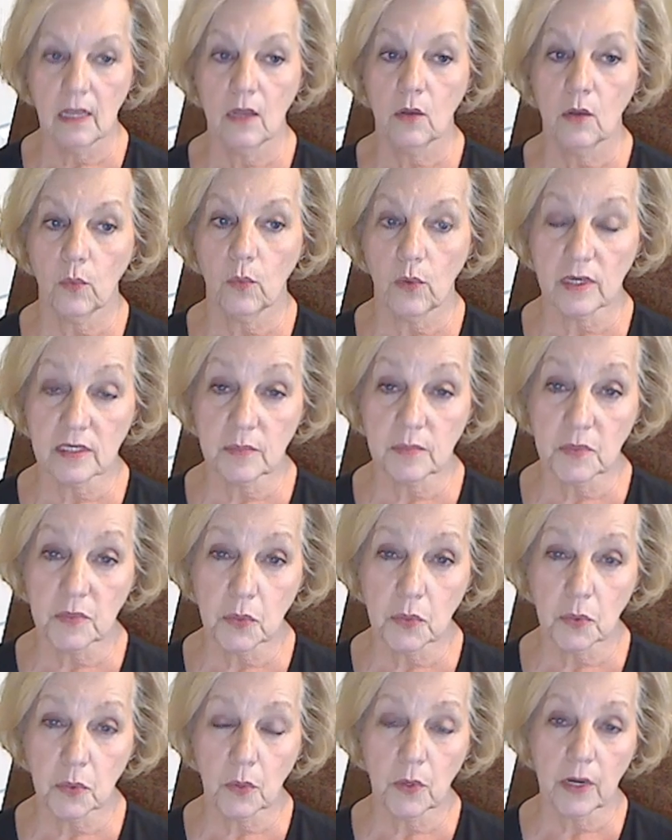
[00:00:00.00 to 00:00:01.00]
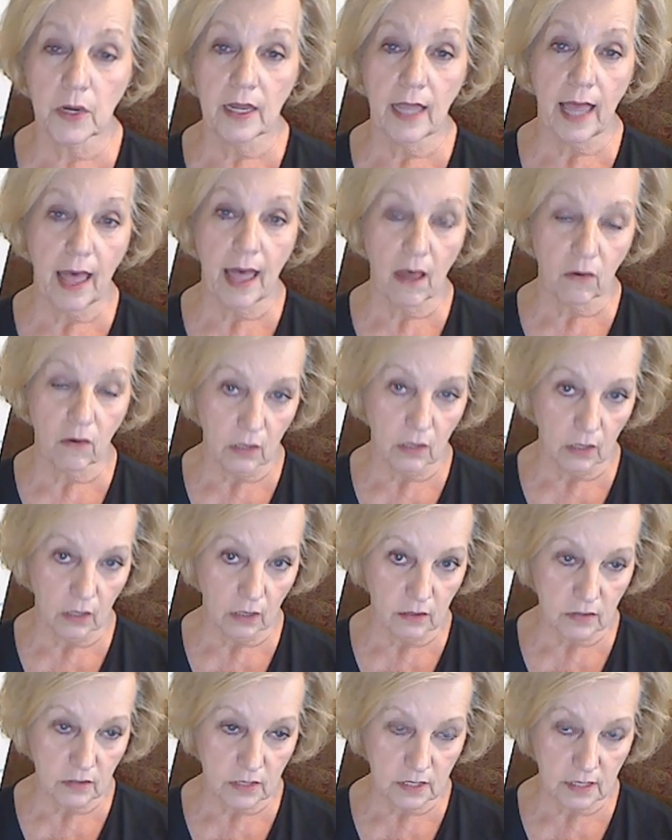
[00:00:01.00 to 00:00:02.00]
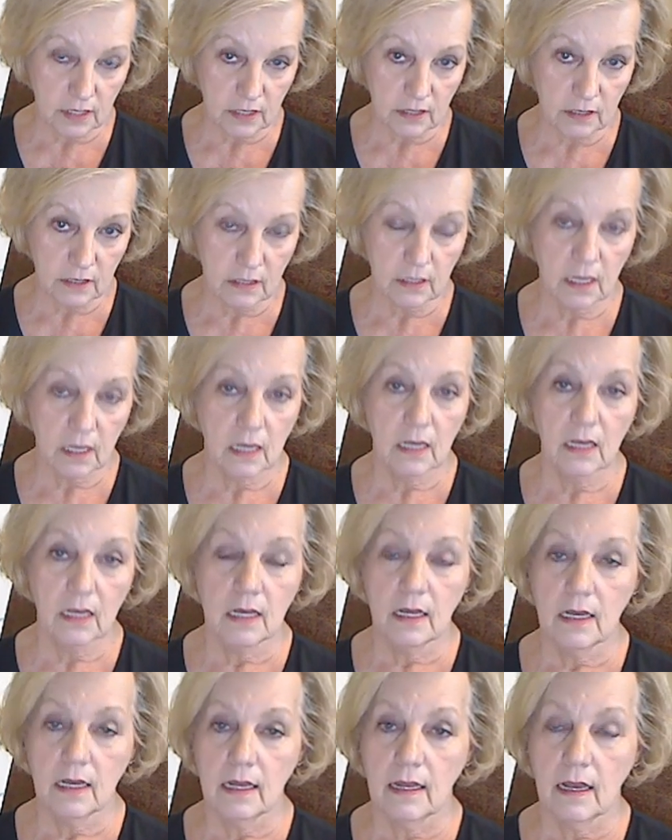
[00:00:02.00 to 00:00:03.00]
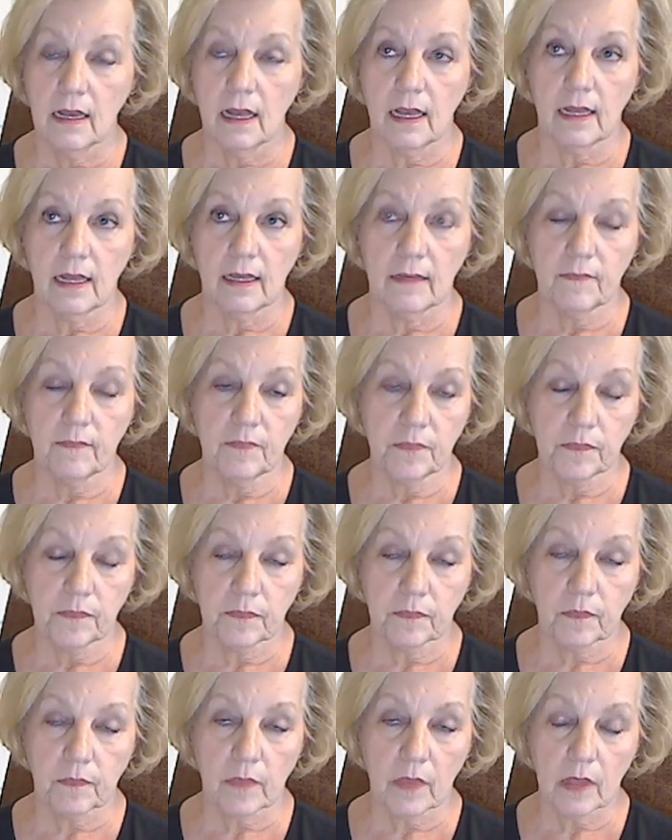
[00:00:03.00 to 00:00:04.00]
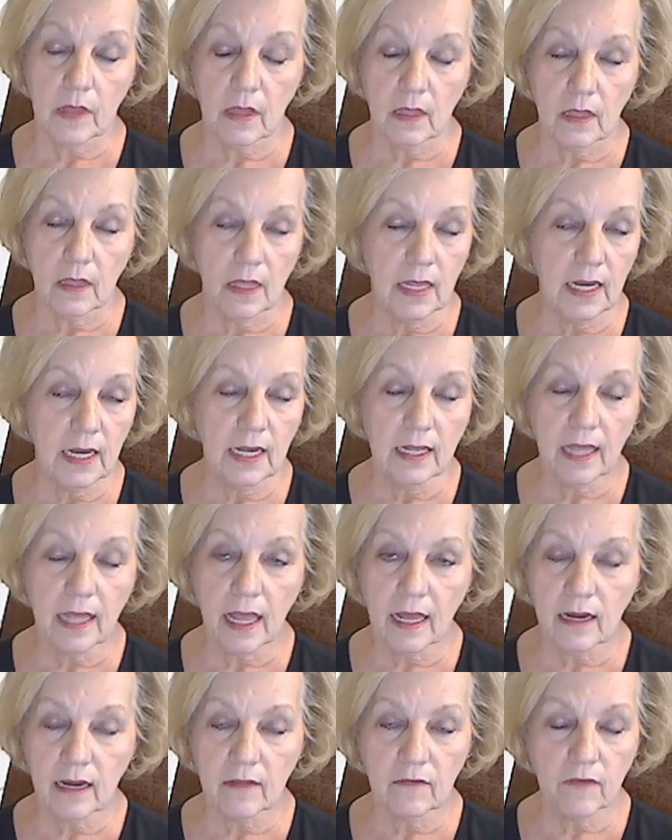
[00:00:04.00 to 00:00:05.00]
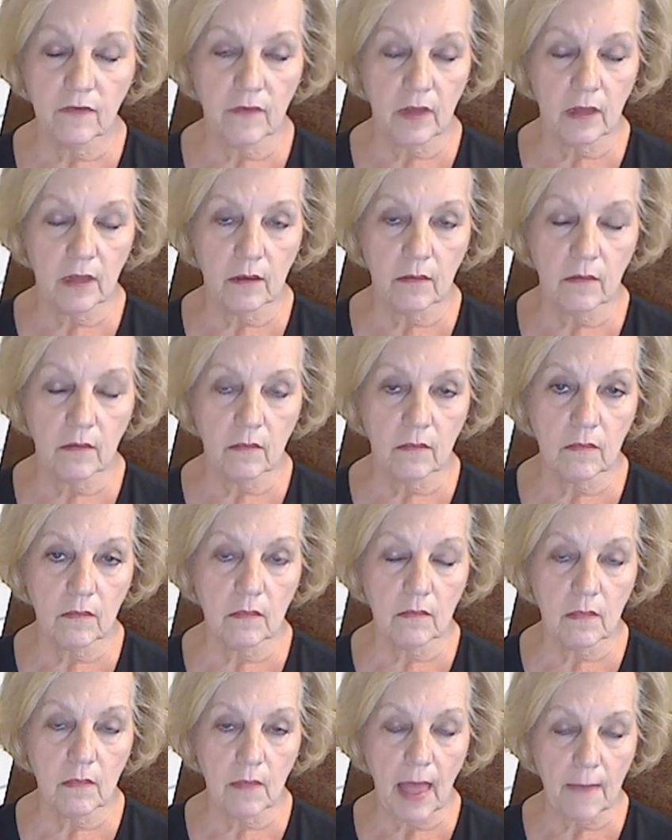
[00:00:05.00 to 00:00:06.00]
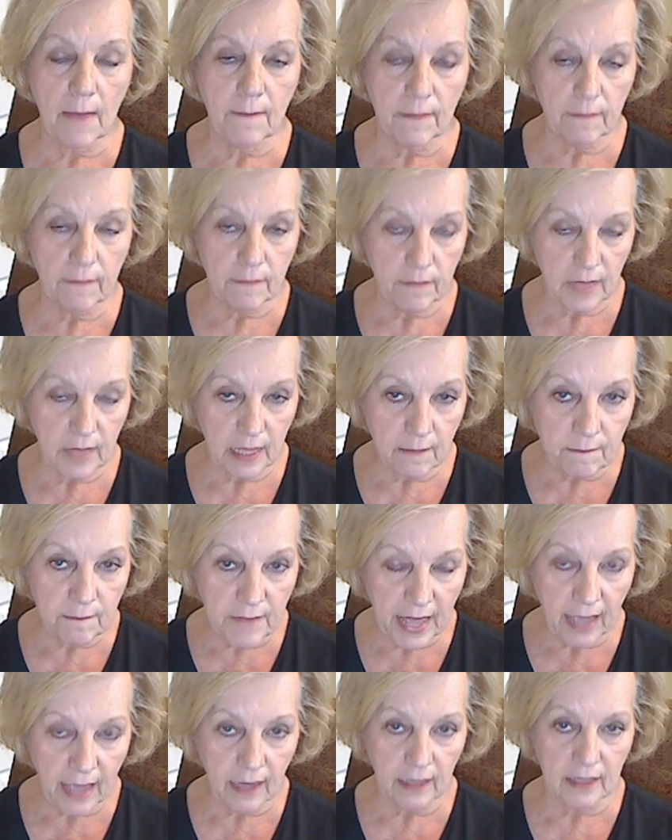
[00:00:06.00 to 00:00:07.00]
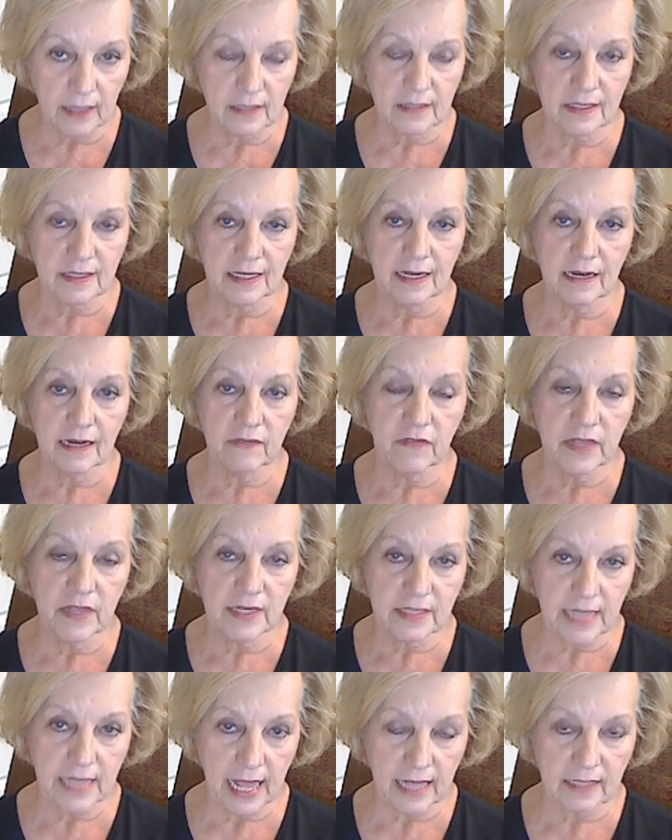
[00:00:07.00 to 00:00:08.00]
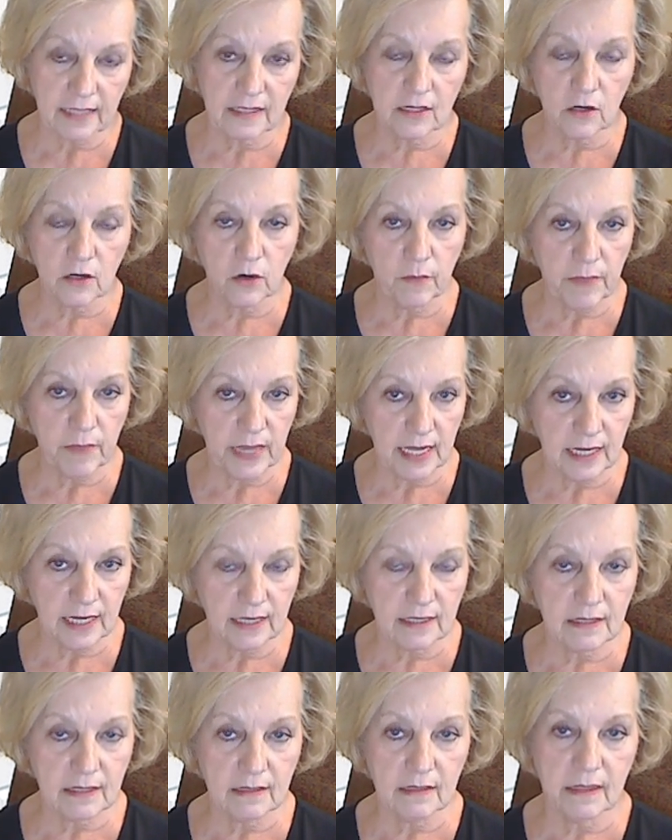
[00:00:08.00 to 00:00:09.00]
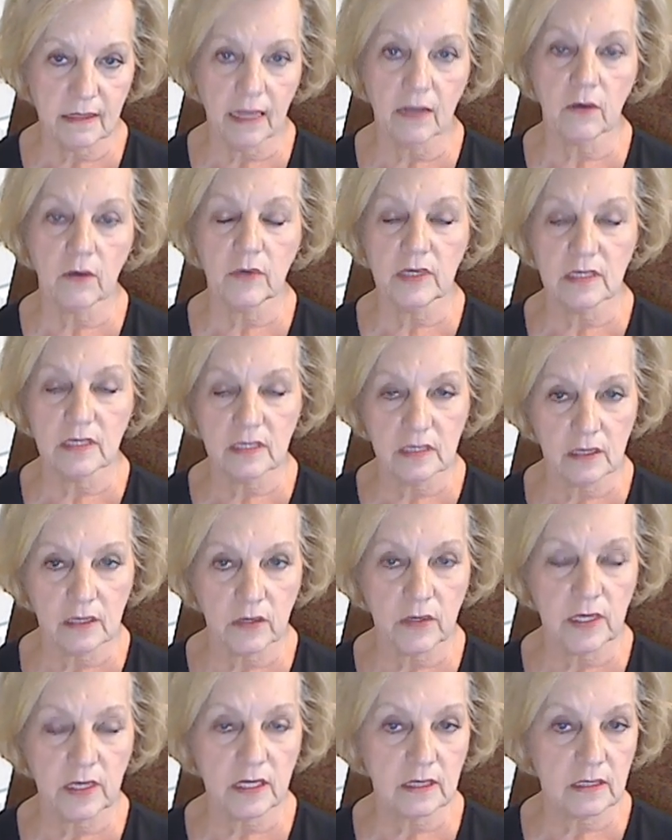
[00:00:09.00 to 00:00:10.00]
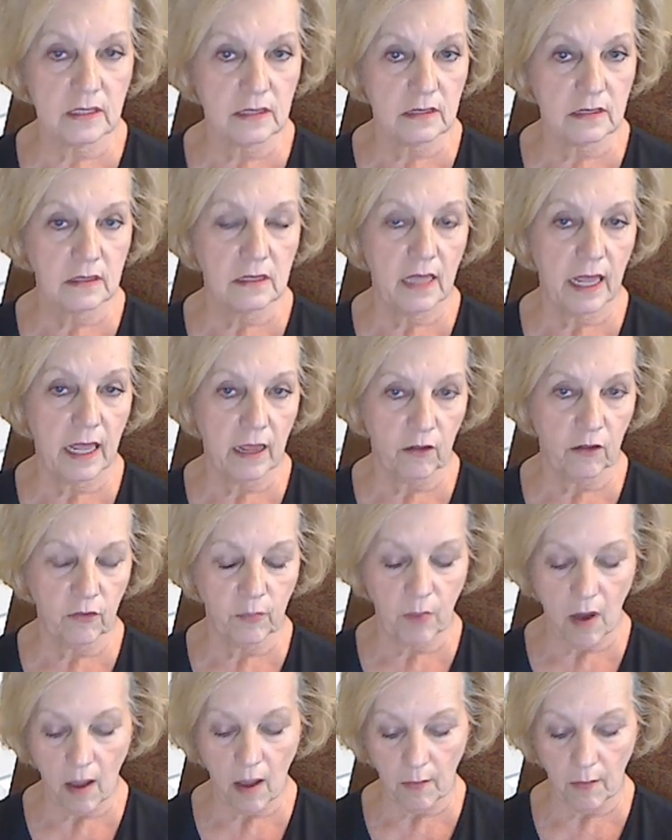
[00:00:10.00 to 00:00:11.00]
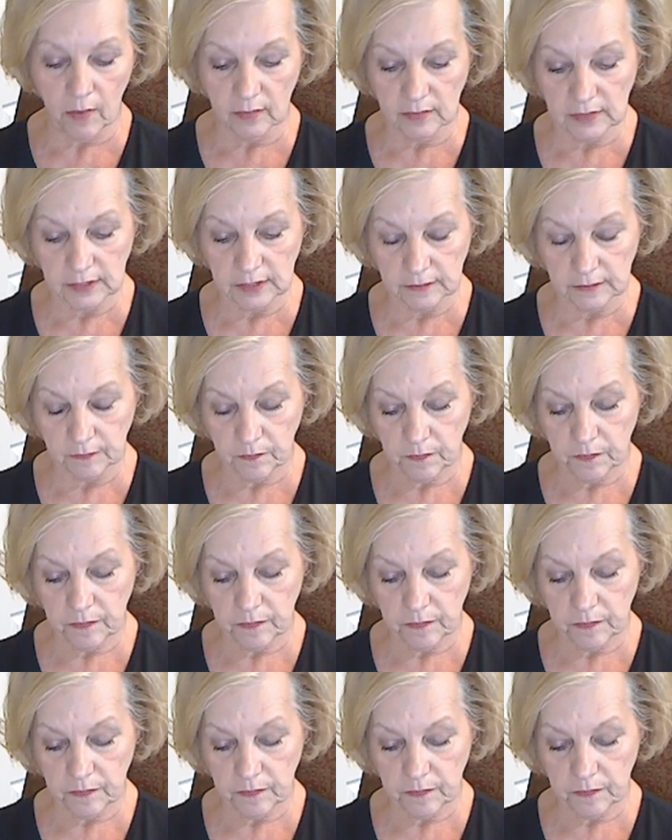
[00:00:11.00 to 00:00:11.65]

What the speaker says: any kind of imbalance in this acid or base, they are in serious health problems. An acid is an electrolyte that dissolves into